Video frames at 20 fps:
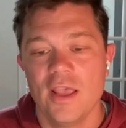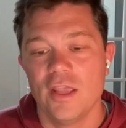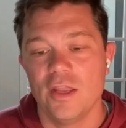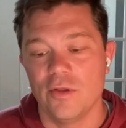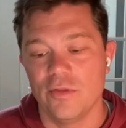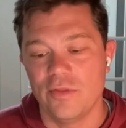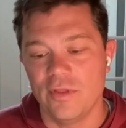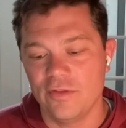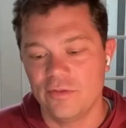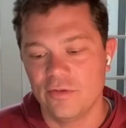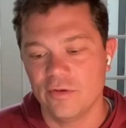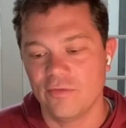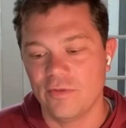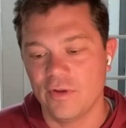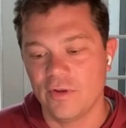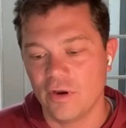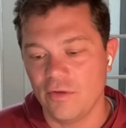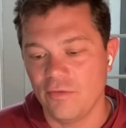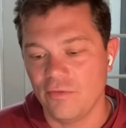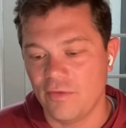You know, these are
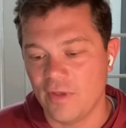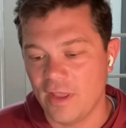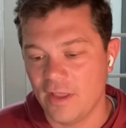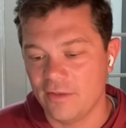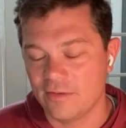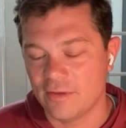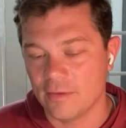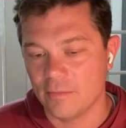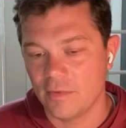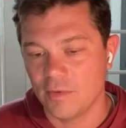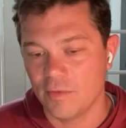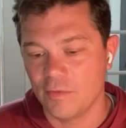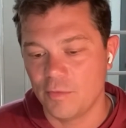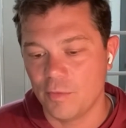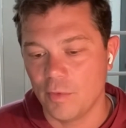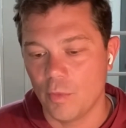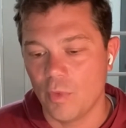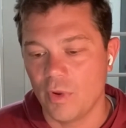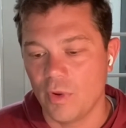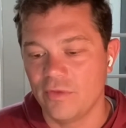very vague symptoms,
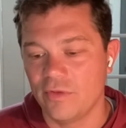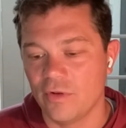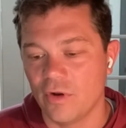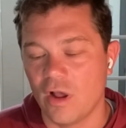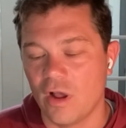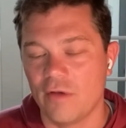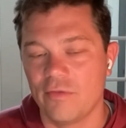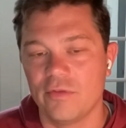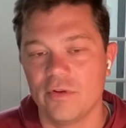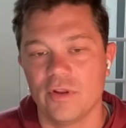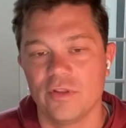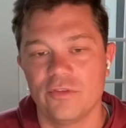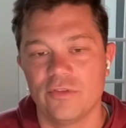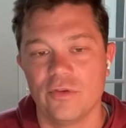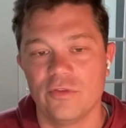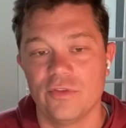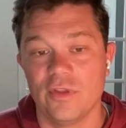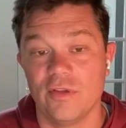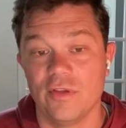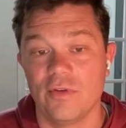but ones that often
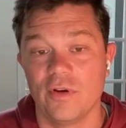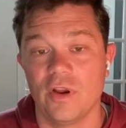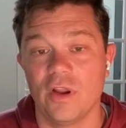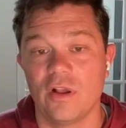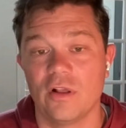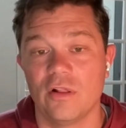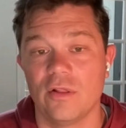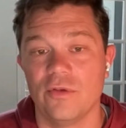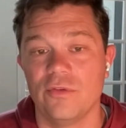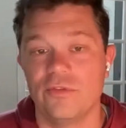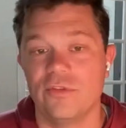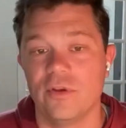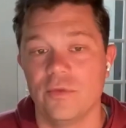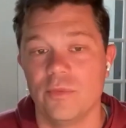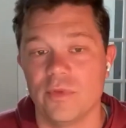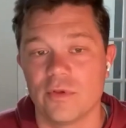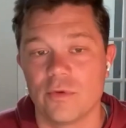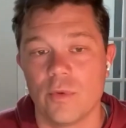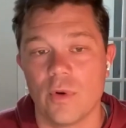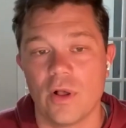associate very closely
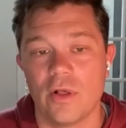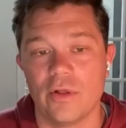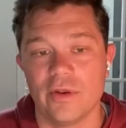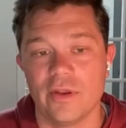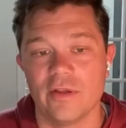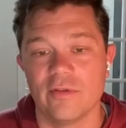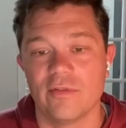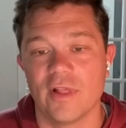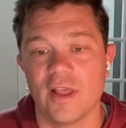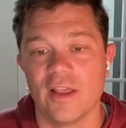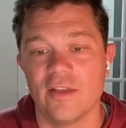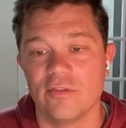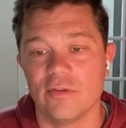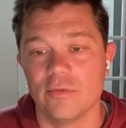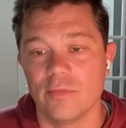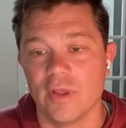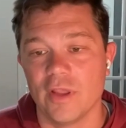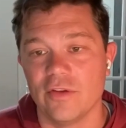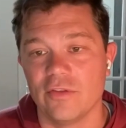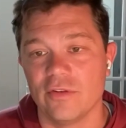with quality of life
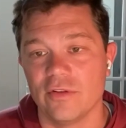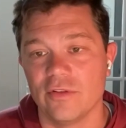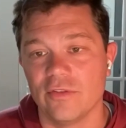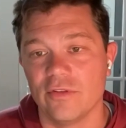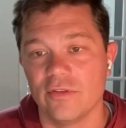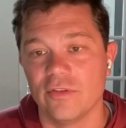in patients.